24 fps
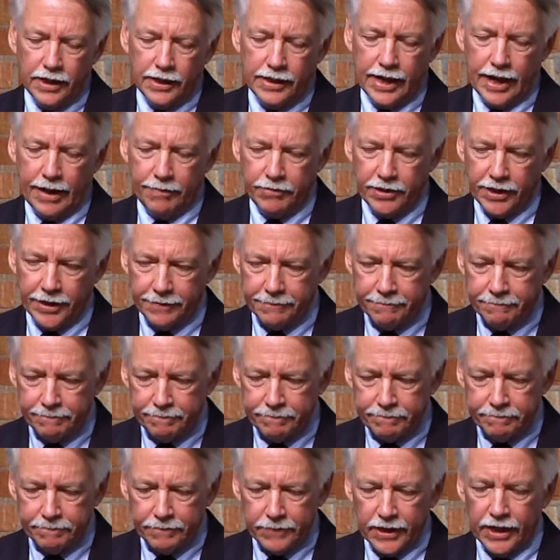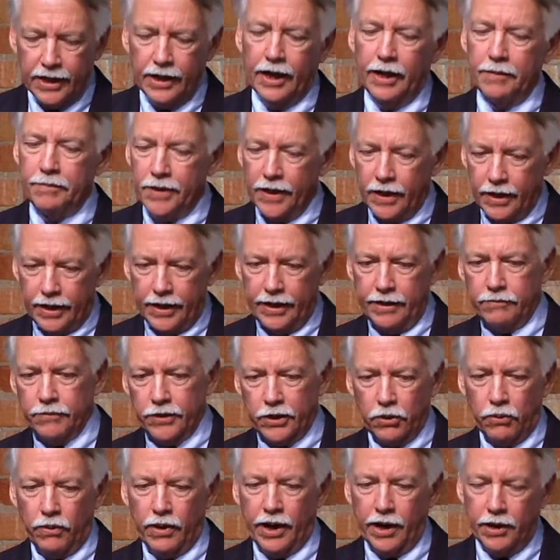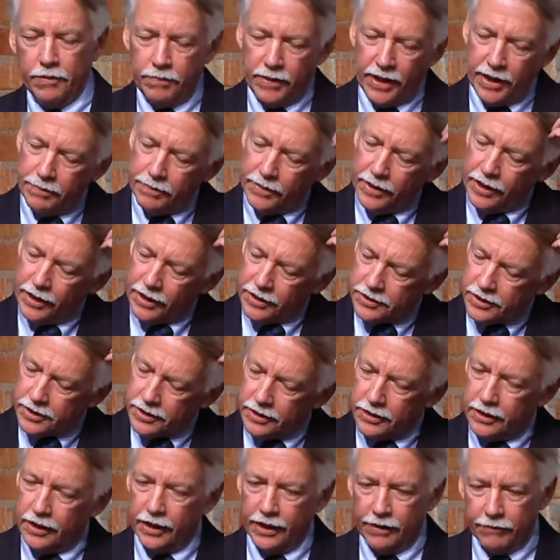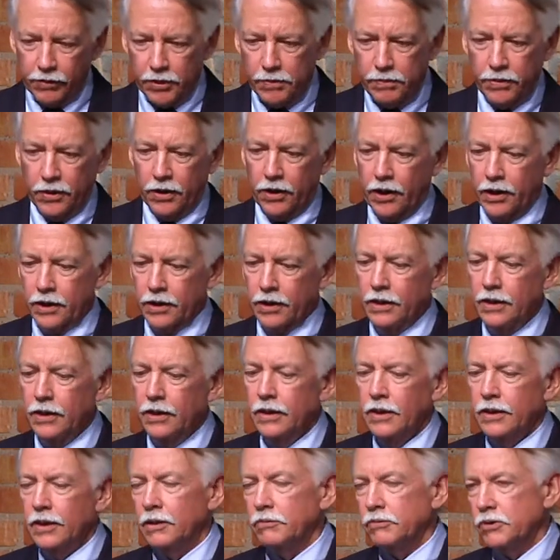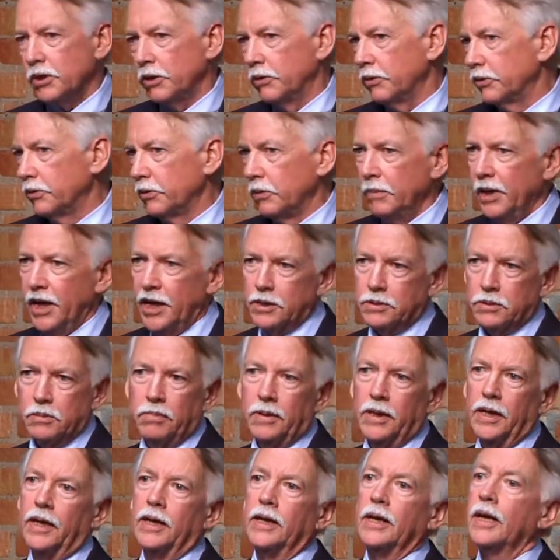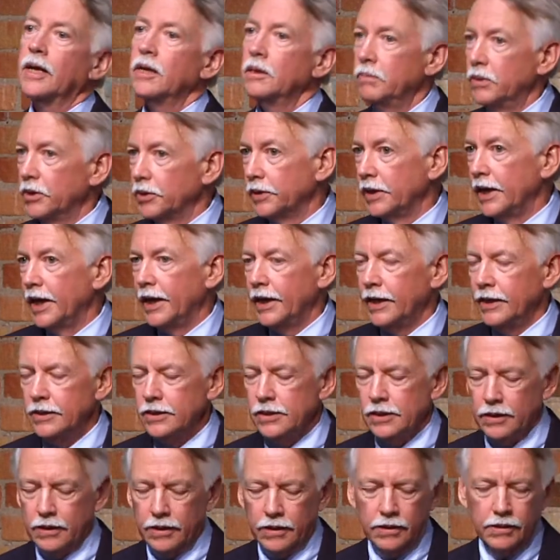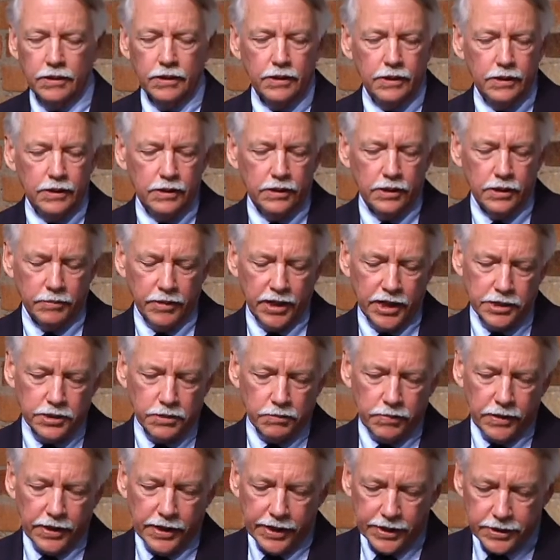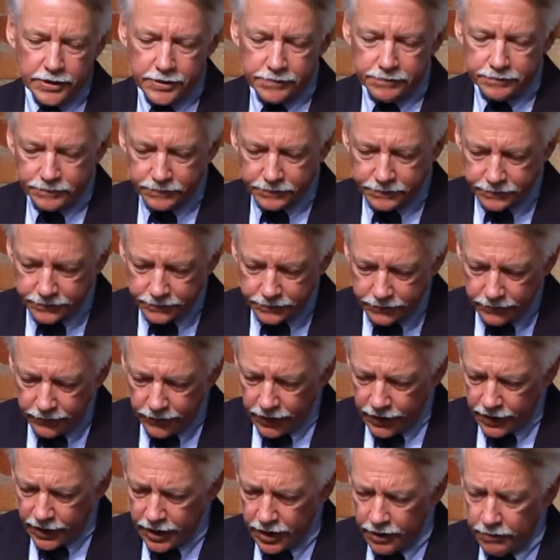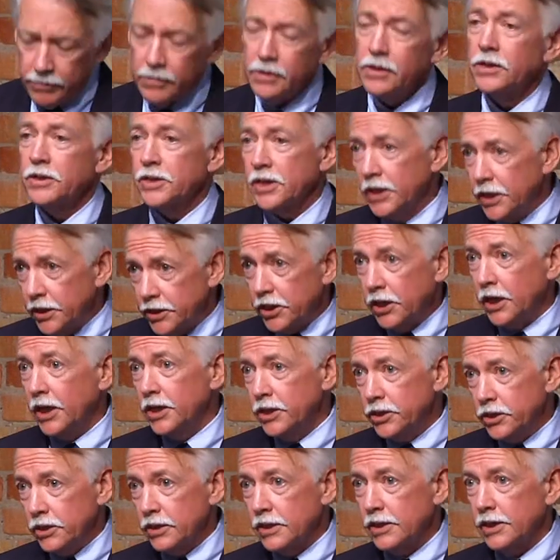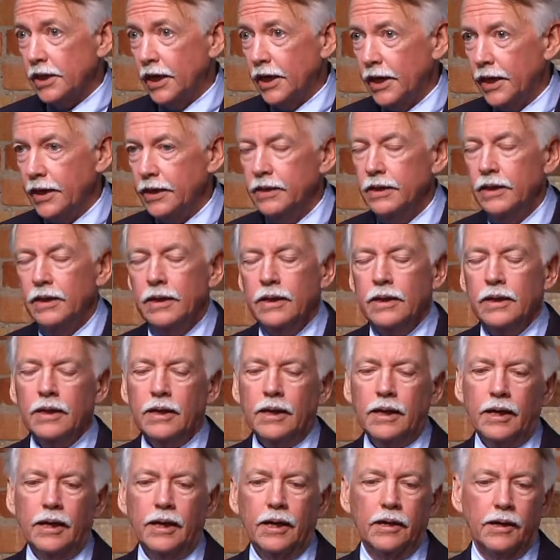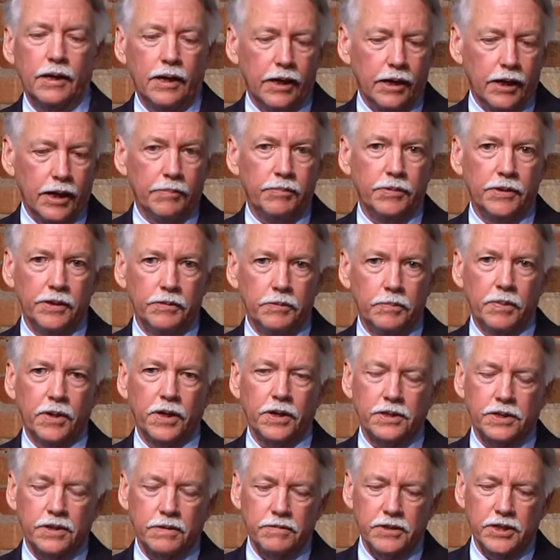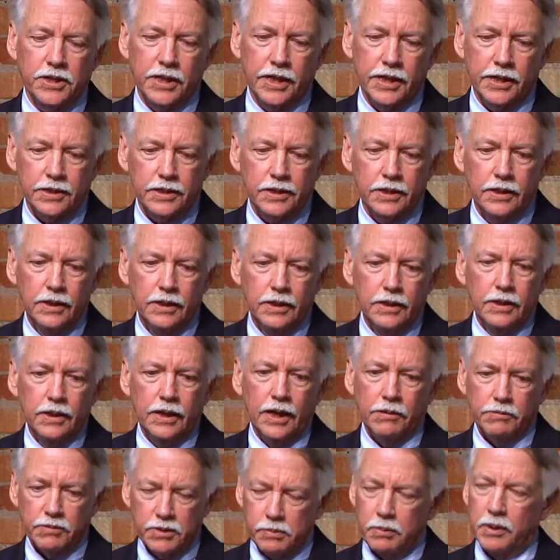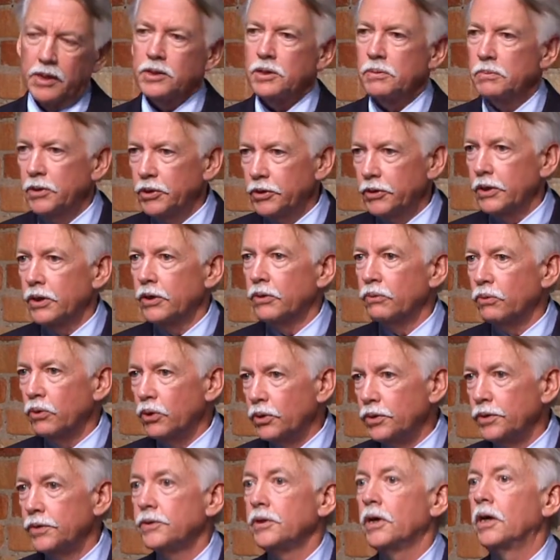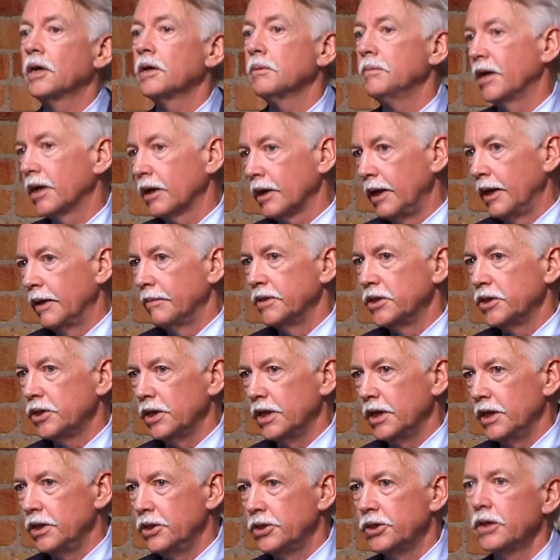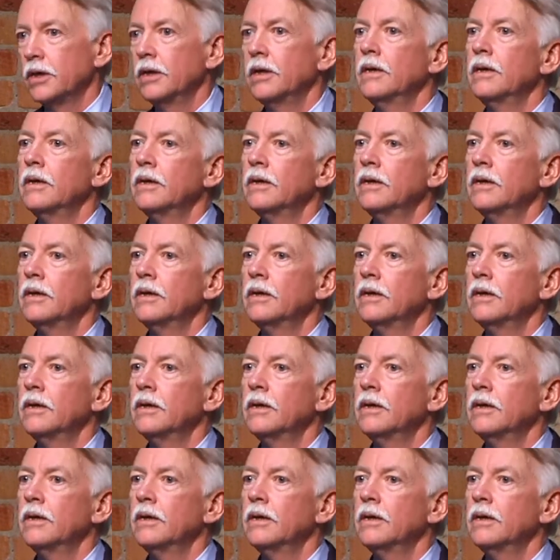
adapting. And I, I required by policy that every park that was going through management planning had to build that into their, their management plans. Um, there's an education side, uh, and I believe the Park Service has a responsibility and a role to talk about climate change